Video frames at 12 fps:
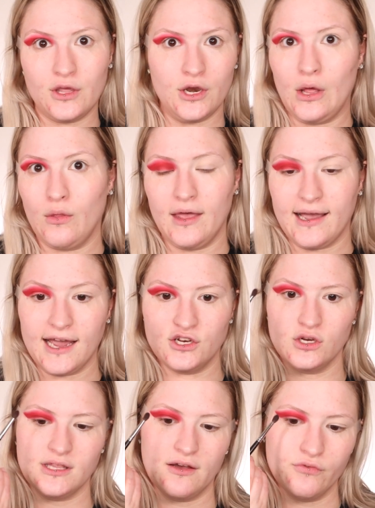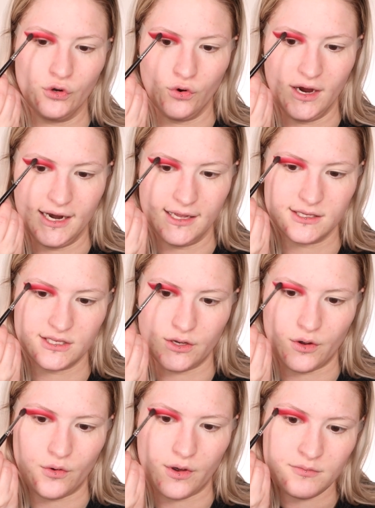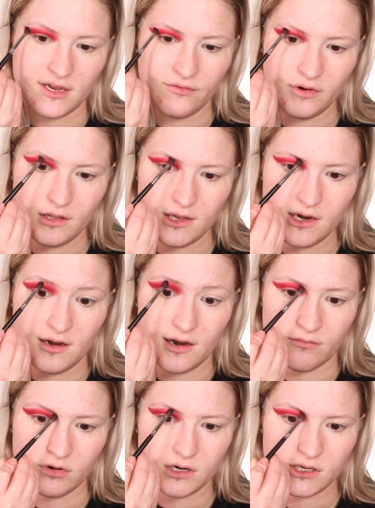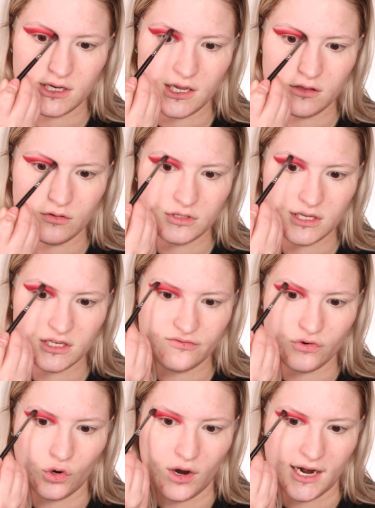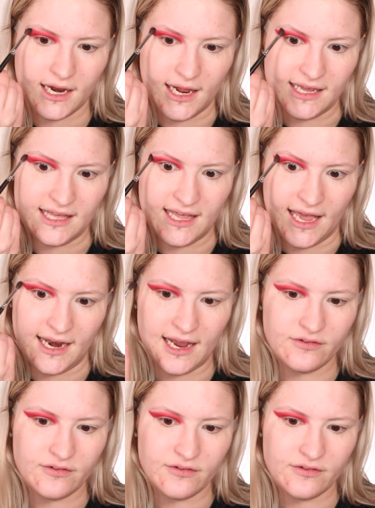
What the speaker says: you know, like I took that for granted. So I'm definitely never gonna take those things for granted again